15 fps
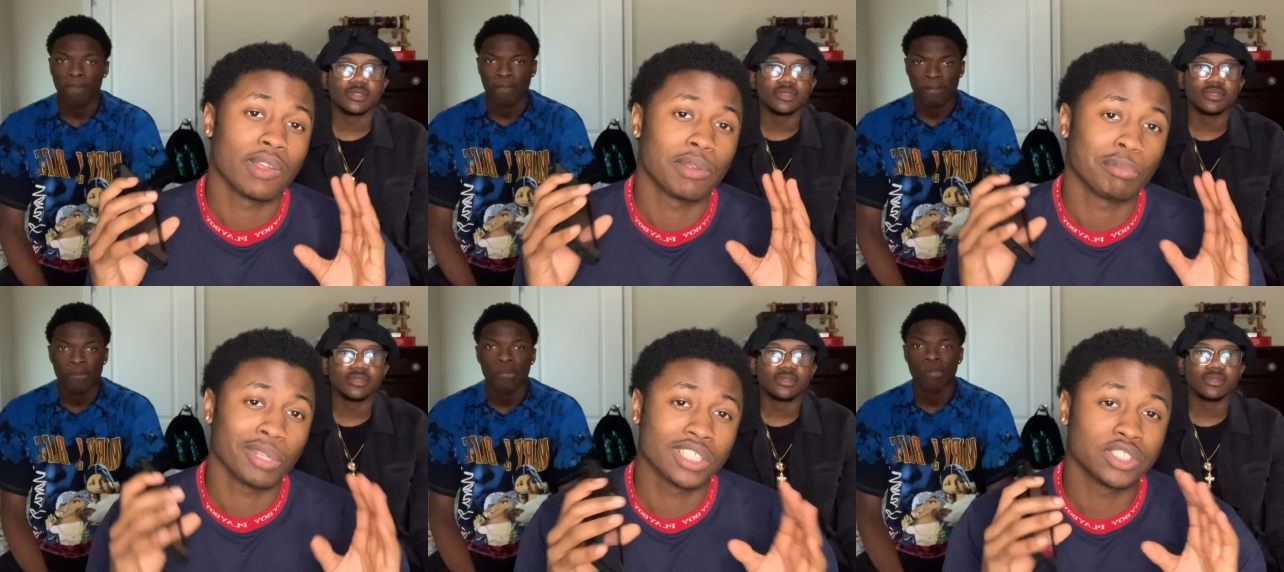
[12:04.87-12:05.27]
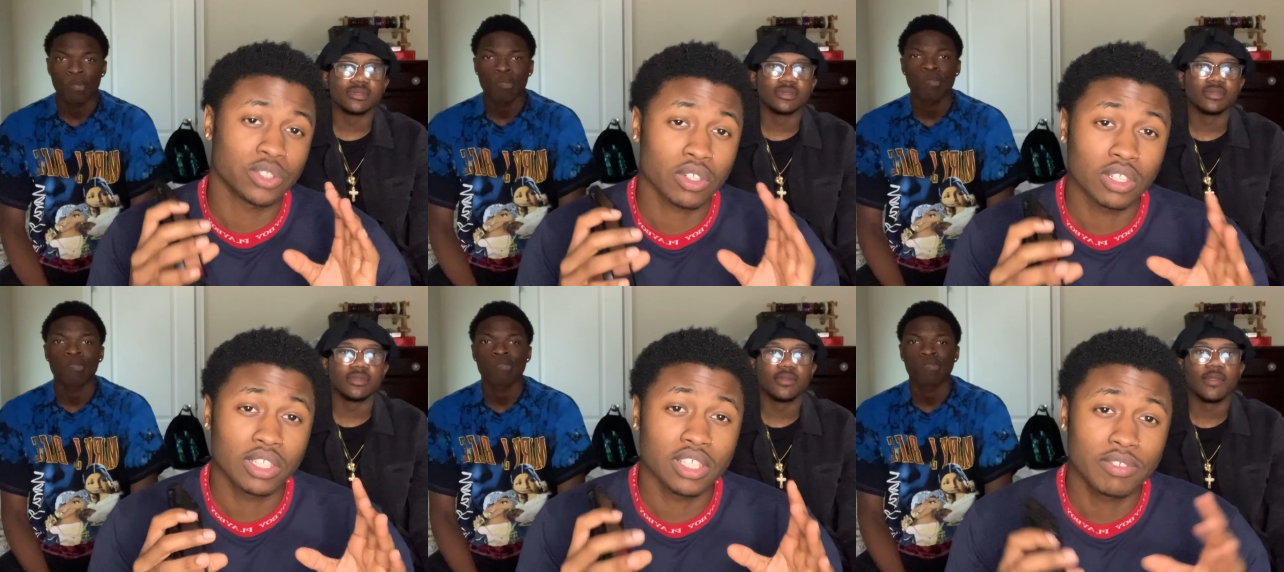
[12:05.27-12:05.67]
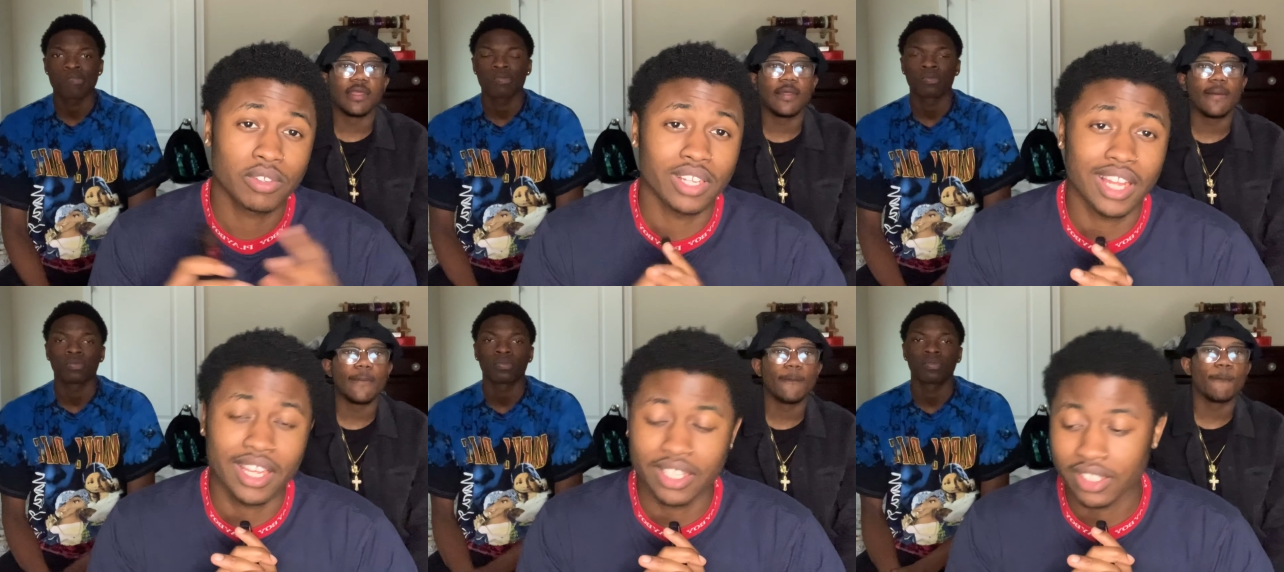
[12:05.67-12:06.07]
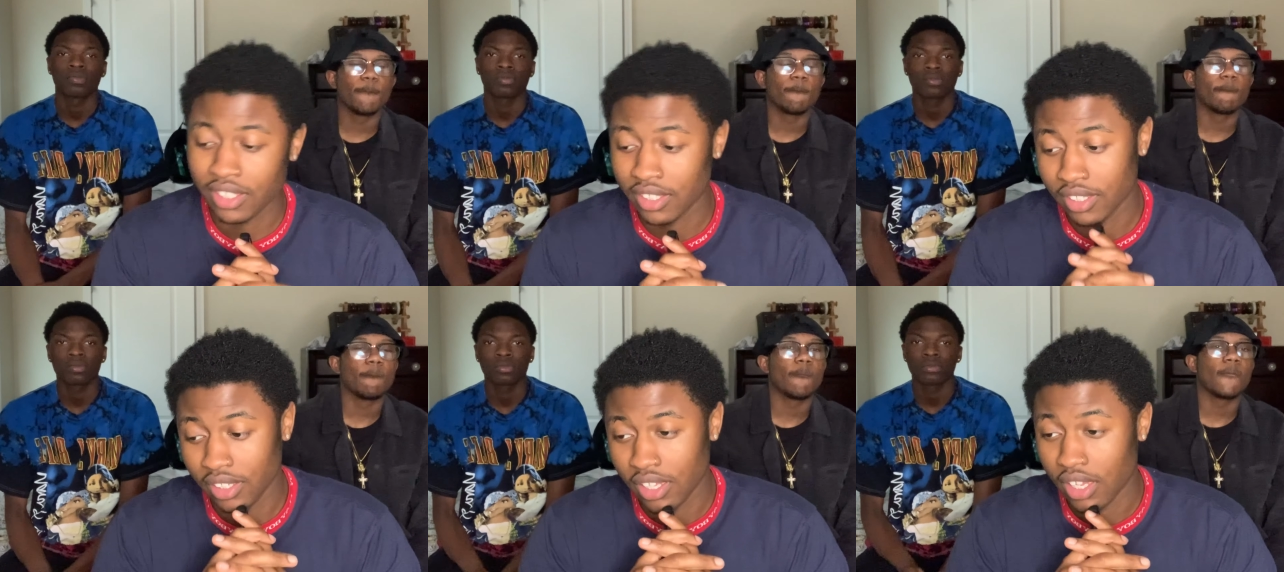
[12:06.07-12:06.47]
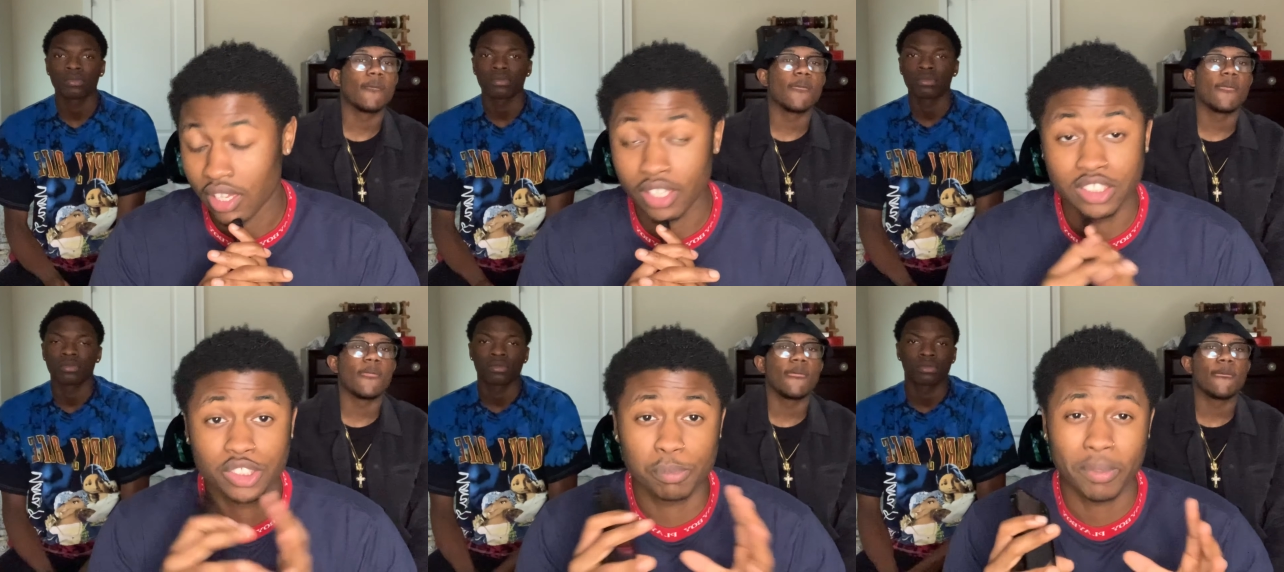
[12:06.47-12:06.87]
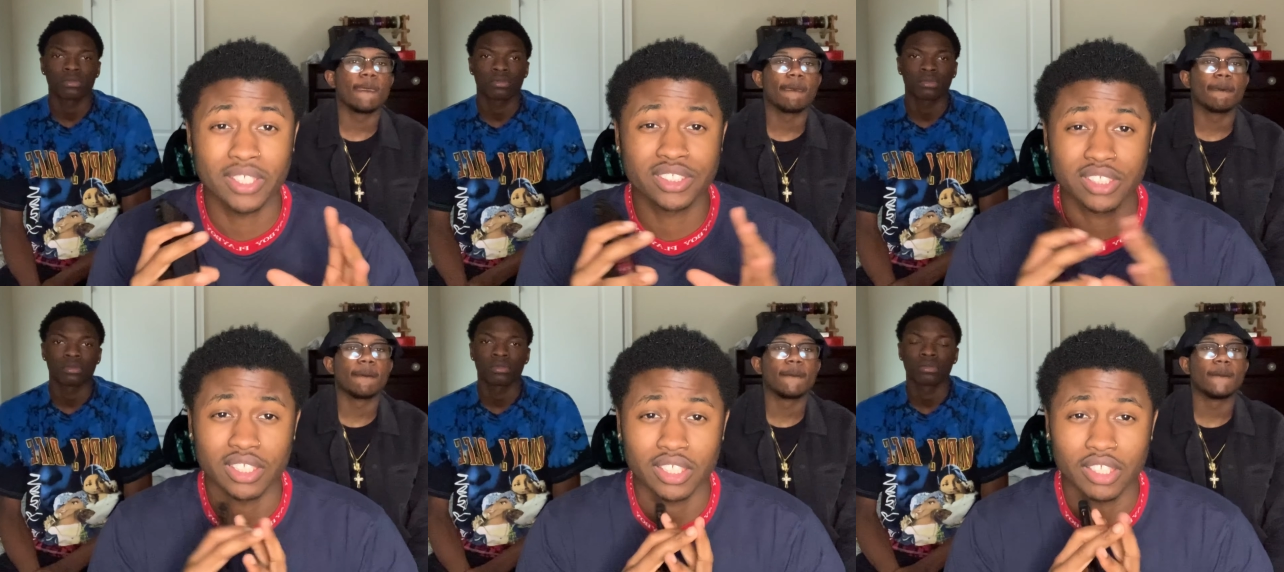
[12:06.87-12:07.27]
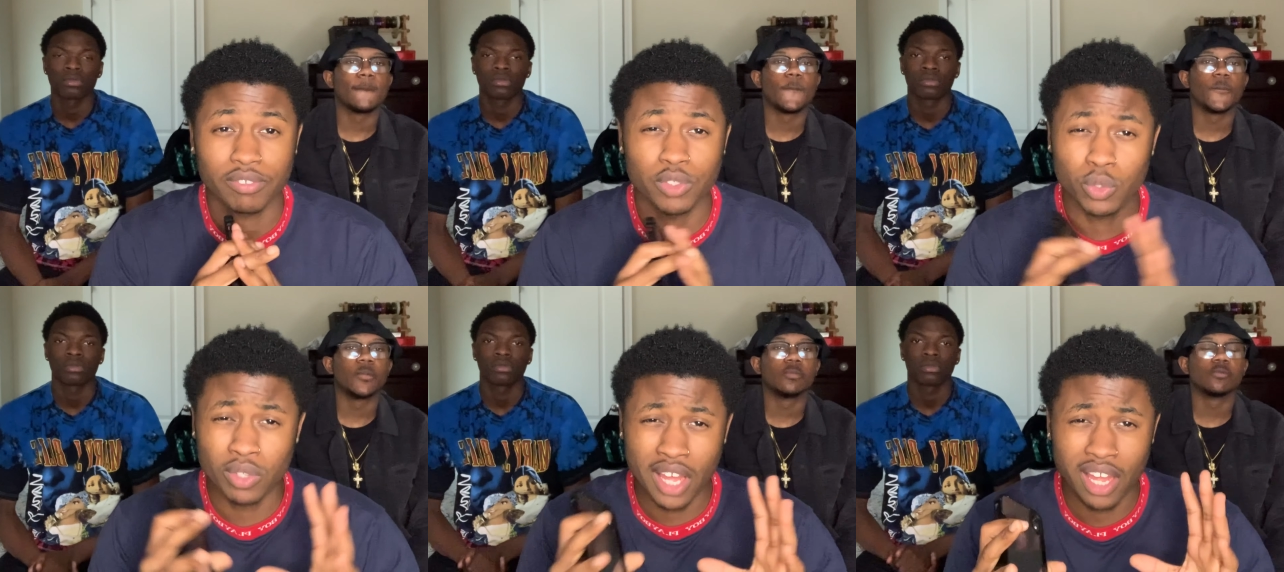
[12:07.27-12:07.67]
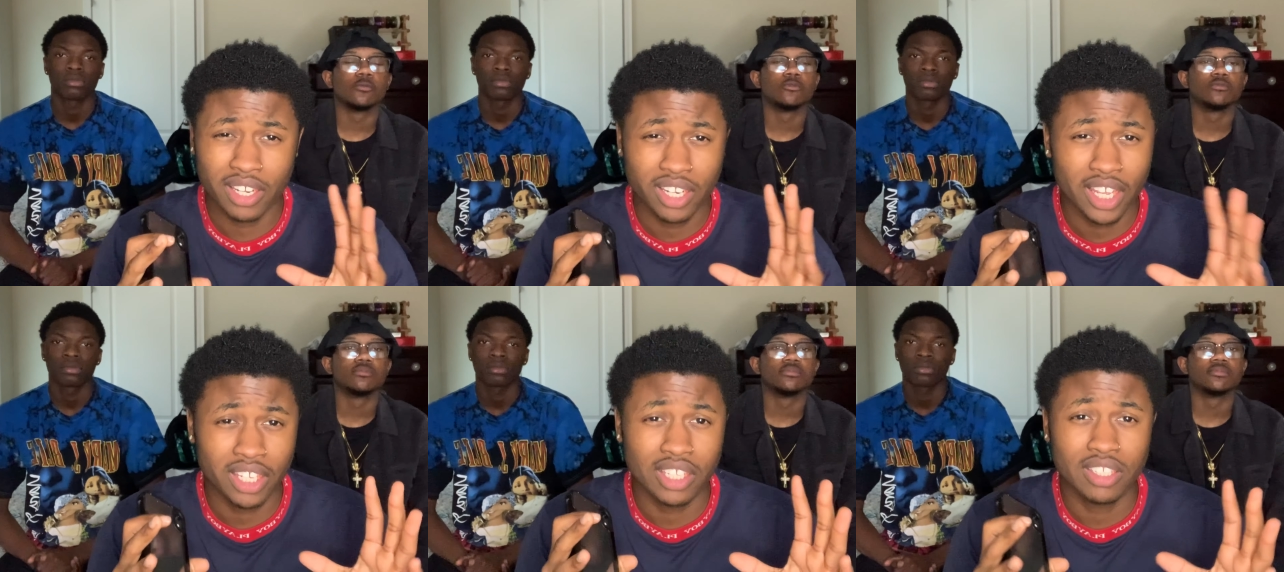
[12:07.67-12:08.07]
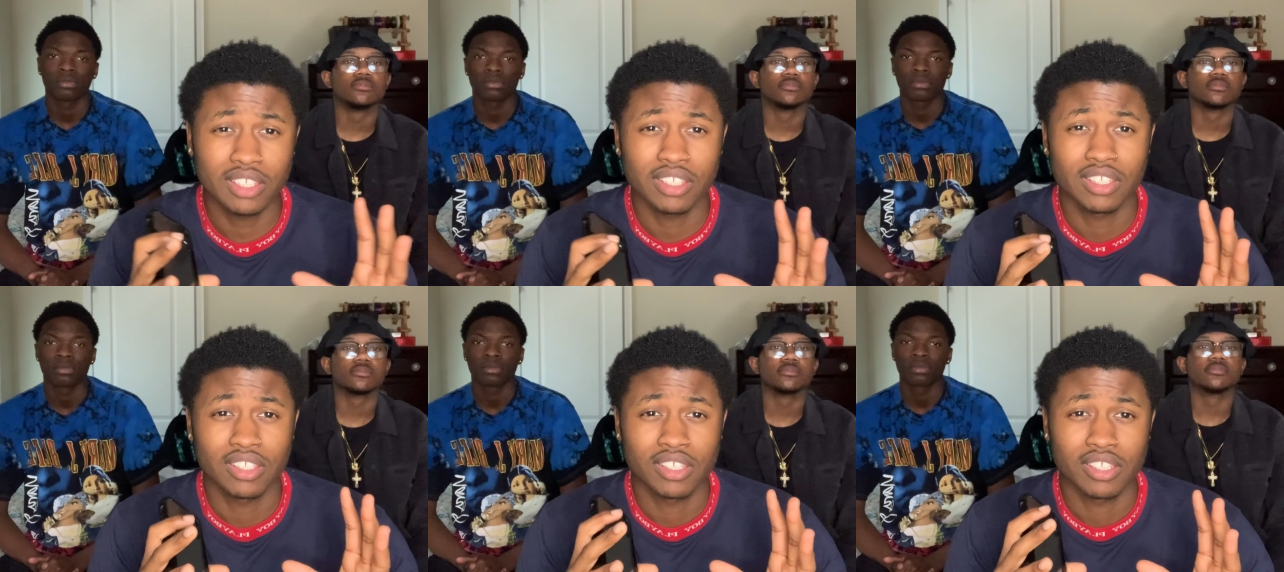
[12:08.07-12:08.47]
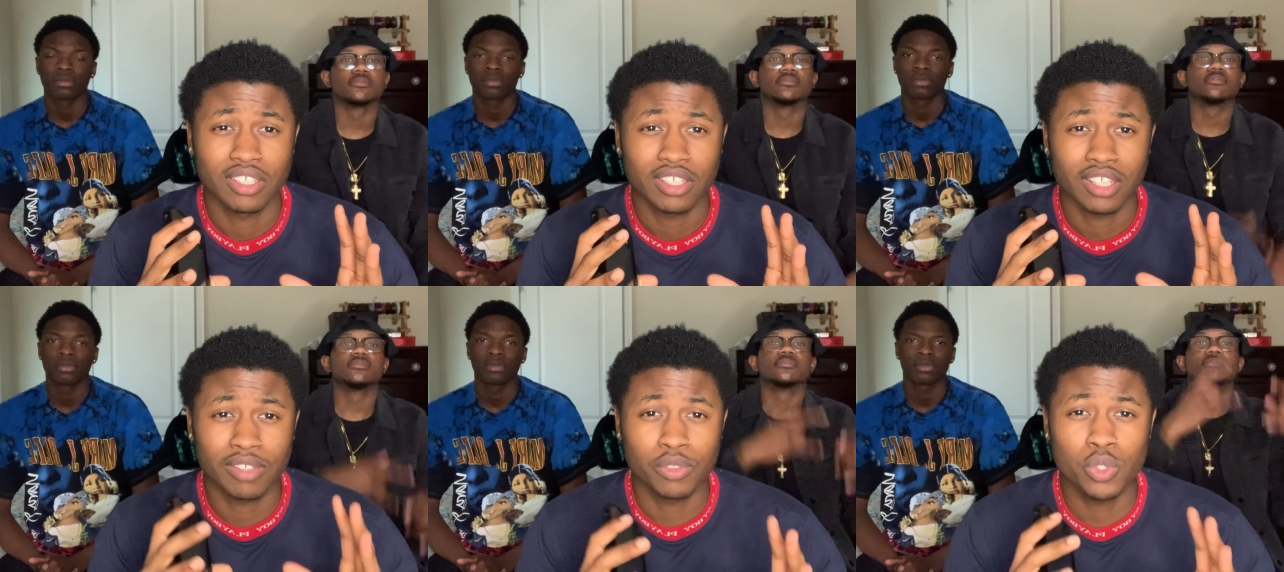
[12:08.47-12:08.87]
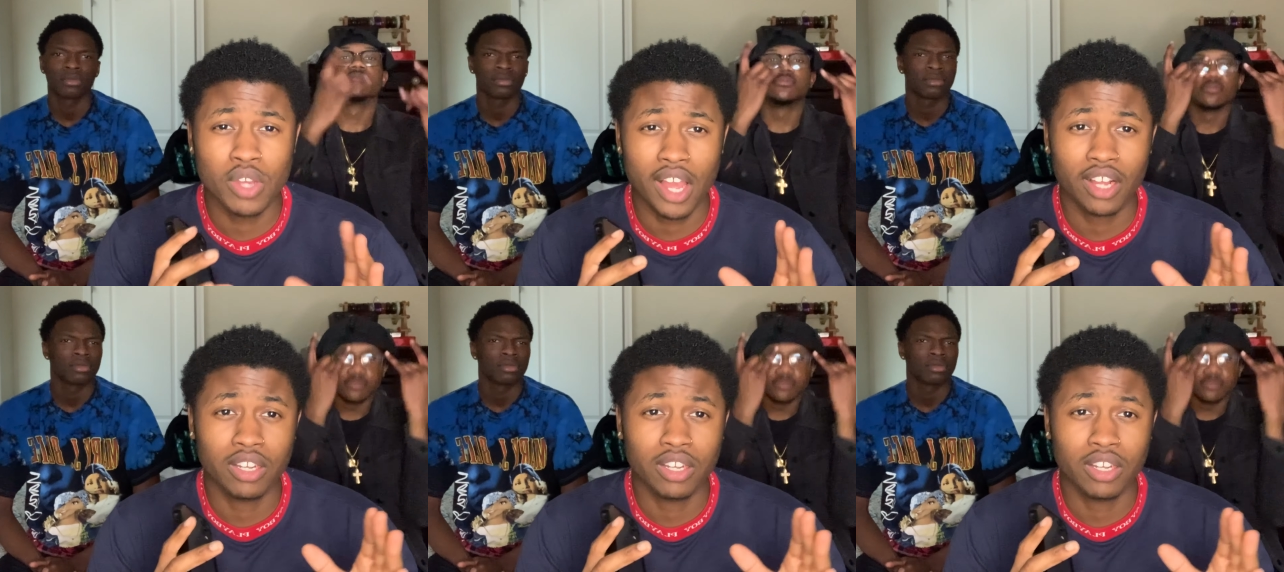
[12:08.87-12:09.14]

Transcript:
Speaker 1: Make sure to leave a like, especially if you're not naked. If you got